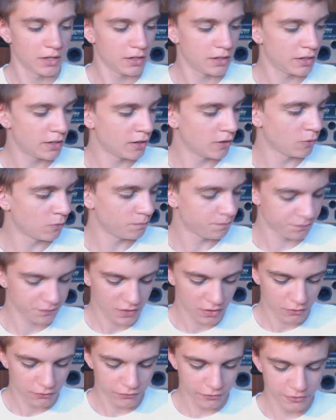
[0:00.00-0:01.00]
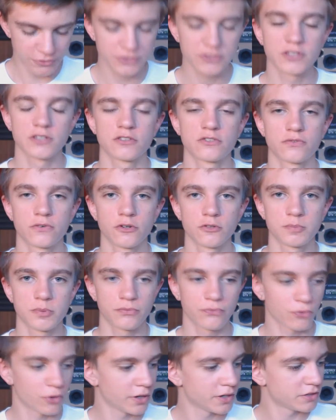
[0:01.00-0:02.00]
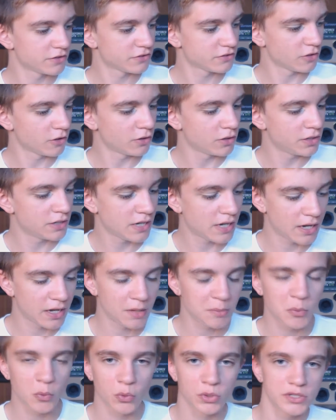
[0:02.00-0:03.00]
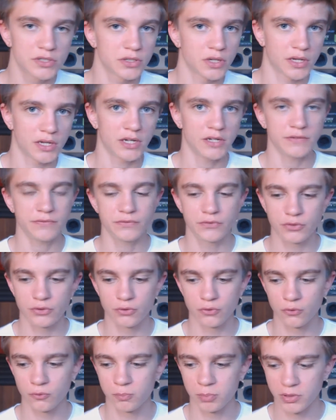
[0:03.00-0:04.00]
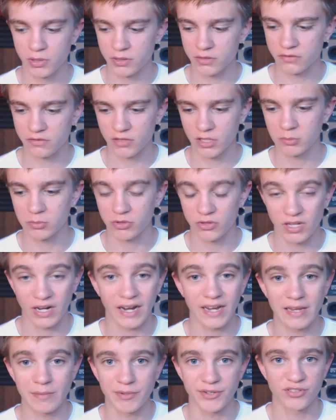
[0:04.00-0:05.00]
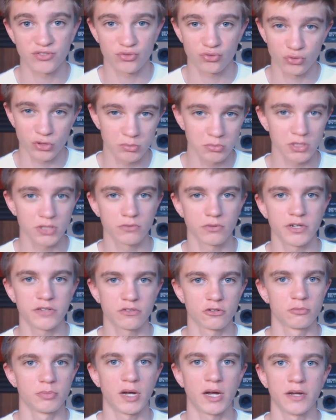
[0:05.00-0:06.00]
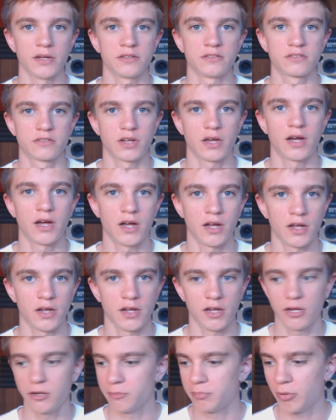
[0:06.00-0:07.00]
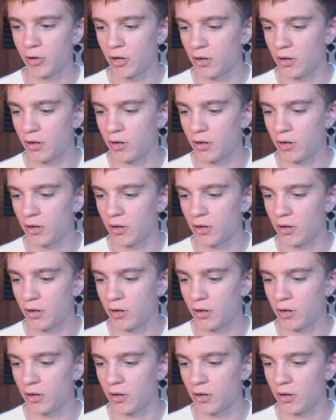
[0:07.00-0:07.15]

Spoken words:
Now, first things first, before I get started, I'm going to have to put a disclaimer that I am extremely Razer biased. I